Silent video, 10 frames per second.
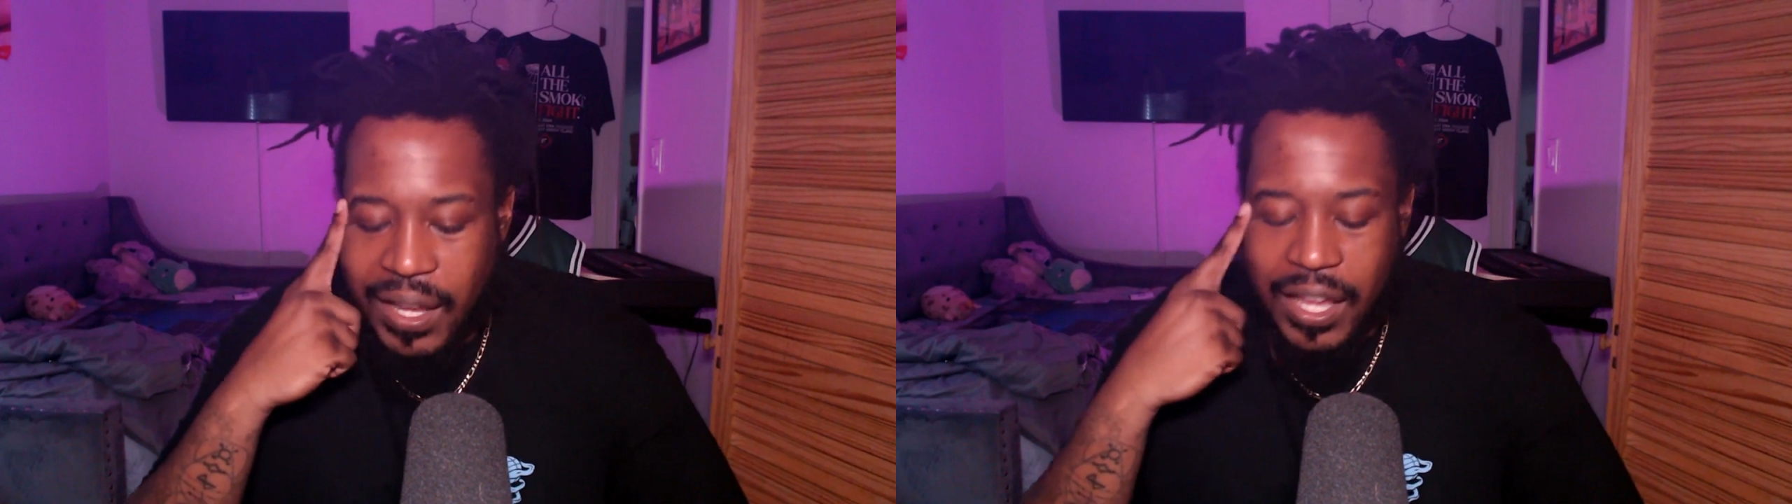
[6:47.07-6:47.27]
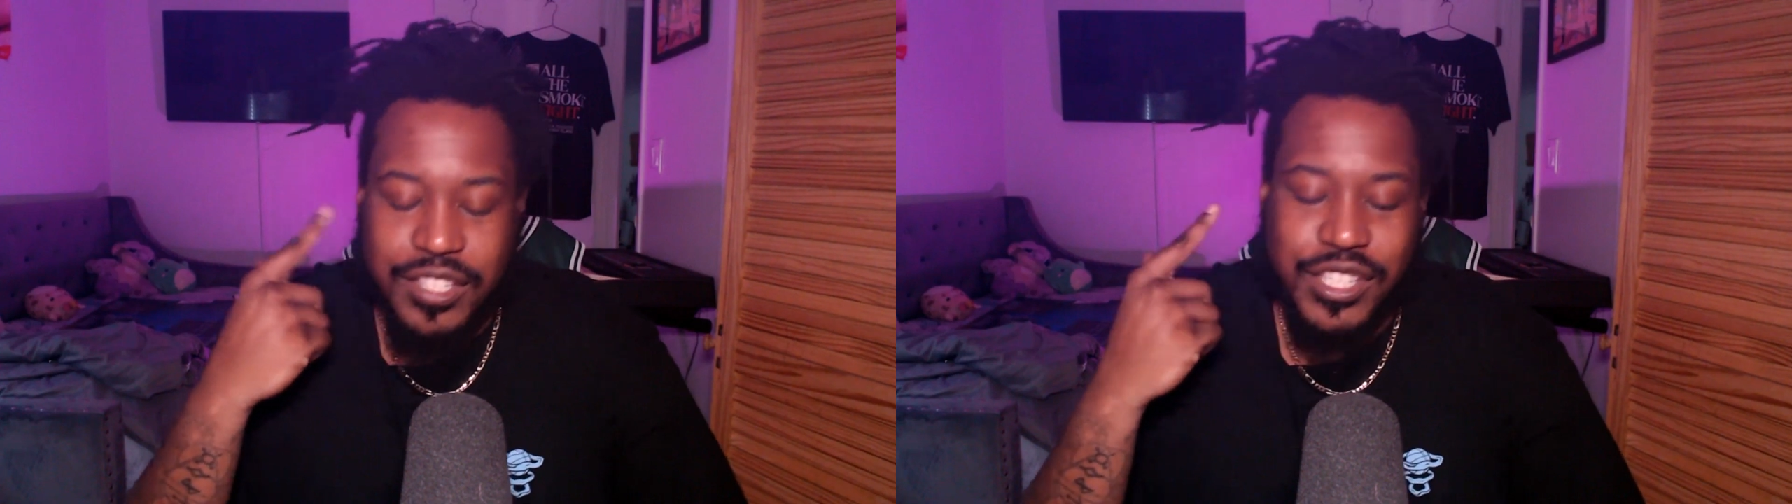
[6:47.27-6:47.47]

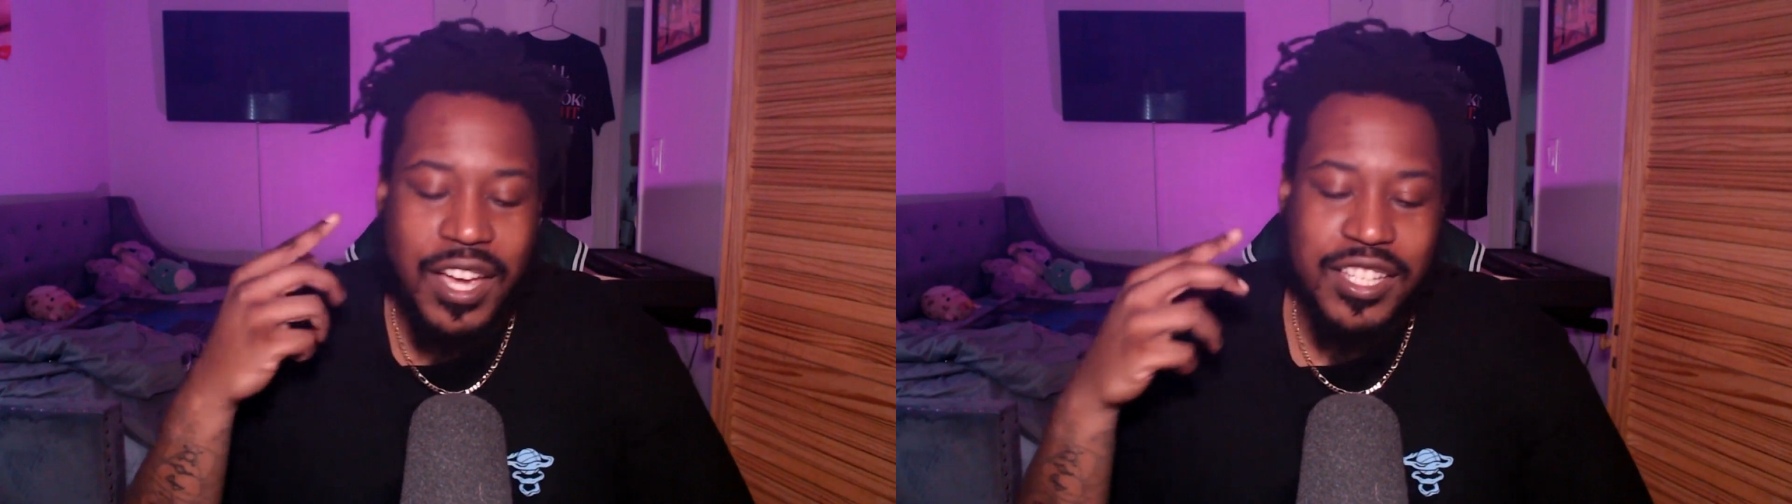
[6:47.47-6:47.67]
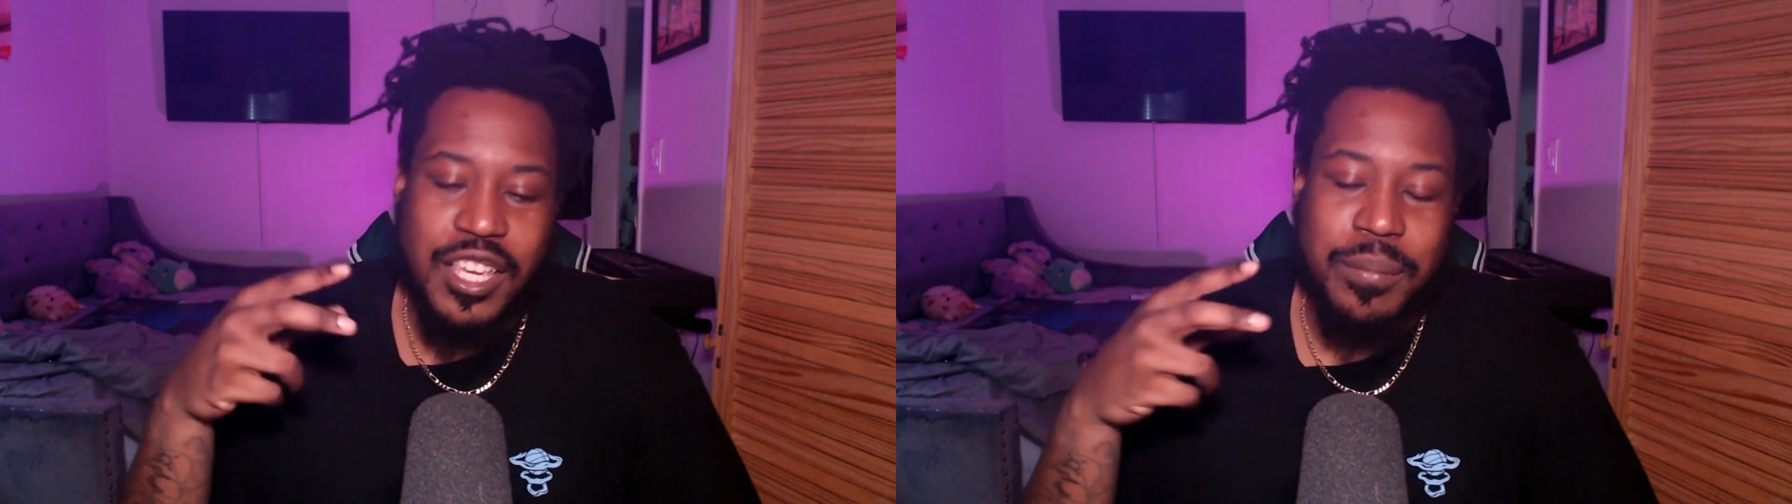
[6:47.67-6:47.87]
and
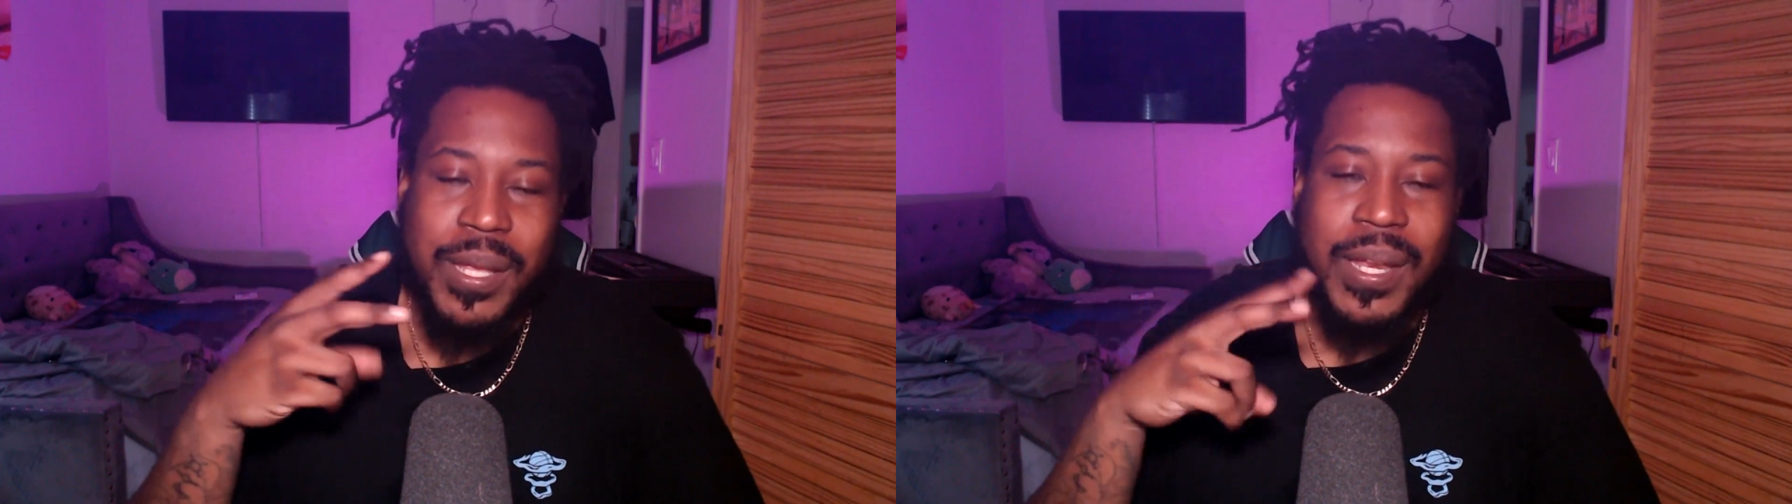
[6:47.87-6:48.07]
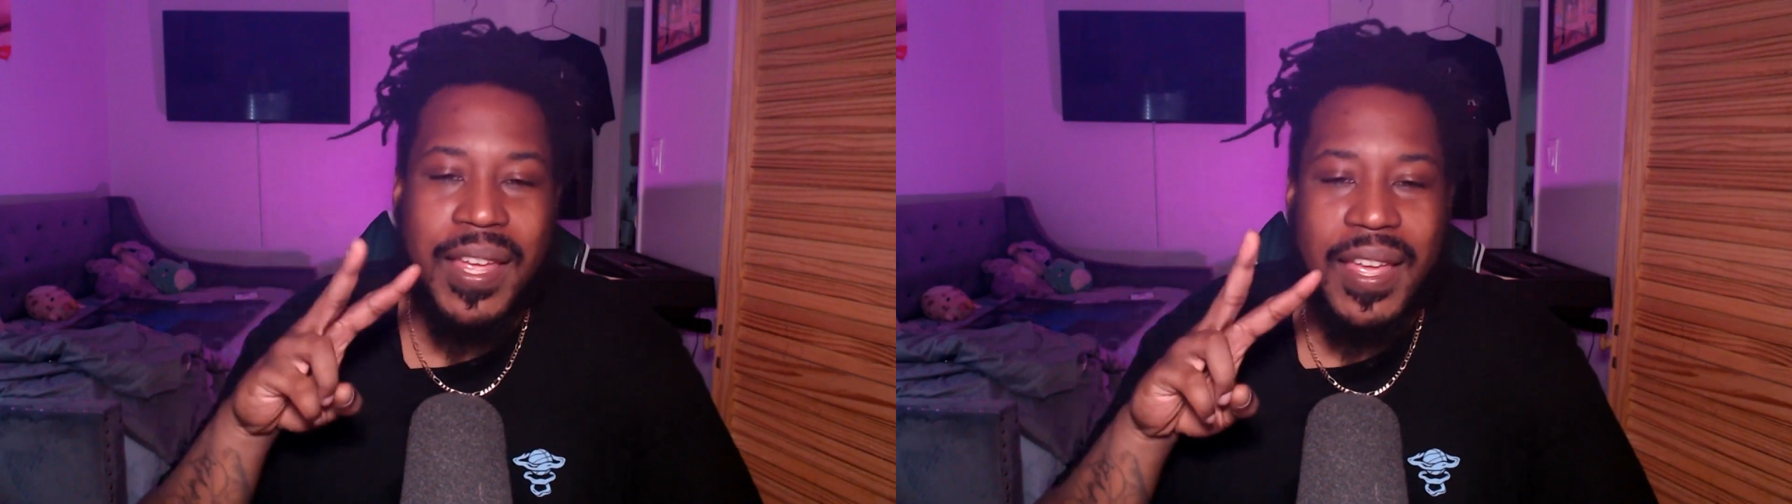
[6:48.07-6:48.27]
Josh Emmett